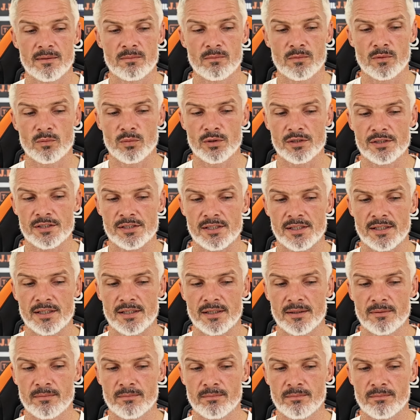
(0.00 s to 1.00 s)
game was
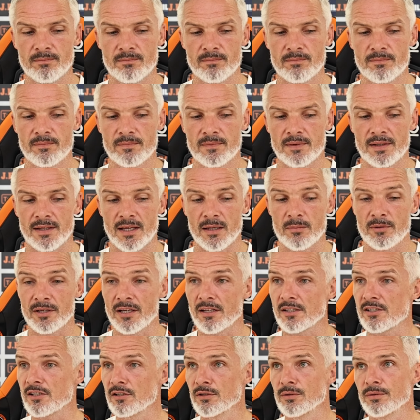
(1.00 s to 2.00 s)
the game
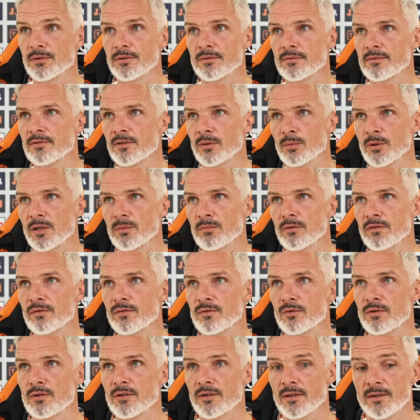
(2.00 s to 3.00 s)
against Luton the week
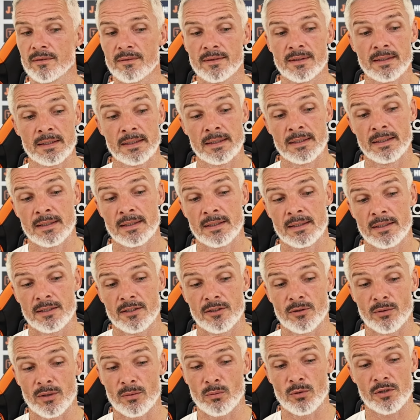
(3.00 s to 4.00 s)
before, and
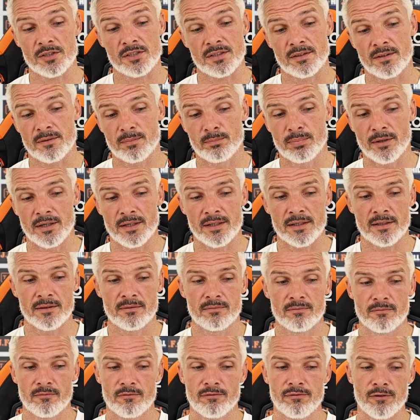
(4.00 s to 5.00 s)
it wasn't by
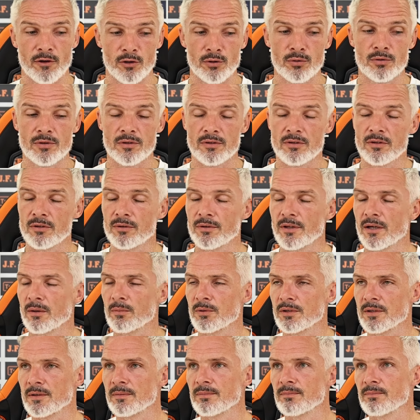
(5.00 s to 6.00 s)
fluke that
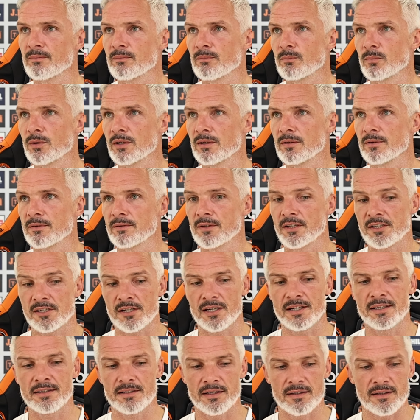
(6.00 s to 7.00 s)
we
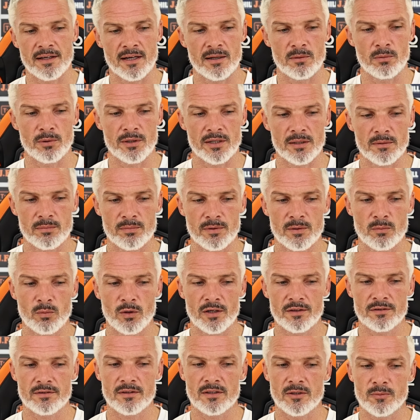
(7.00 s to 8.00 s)
designed it that way. We
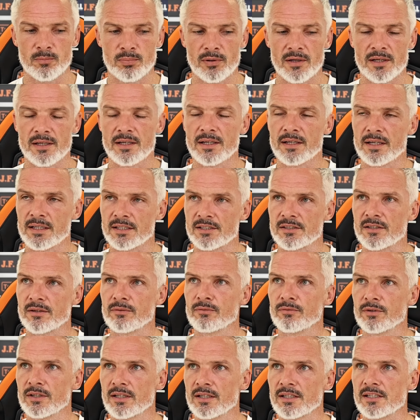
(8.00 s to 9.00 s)
wanted to play against a
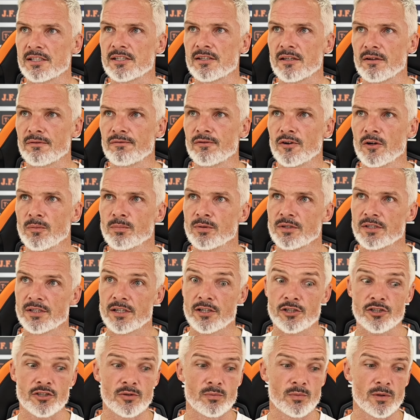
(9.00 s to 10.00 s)
really stiff
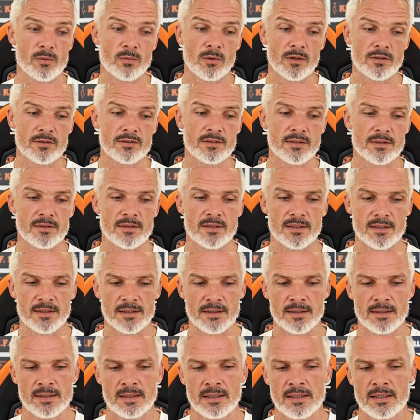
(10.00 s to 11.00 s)
opposition. We wanted
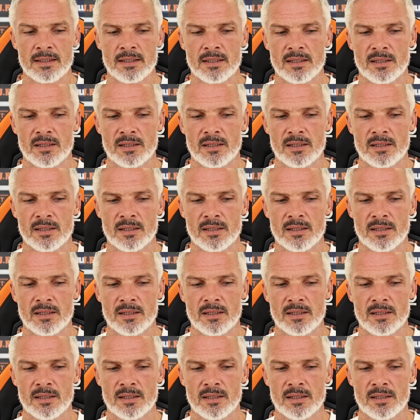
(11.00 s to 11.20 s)
to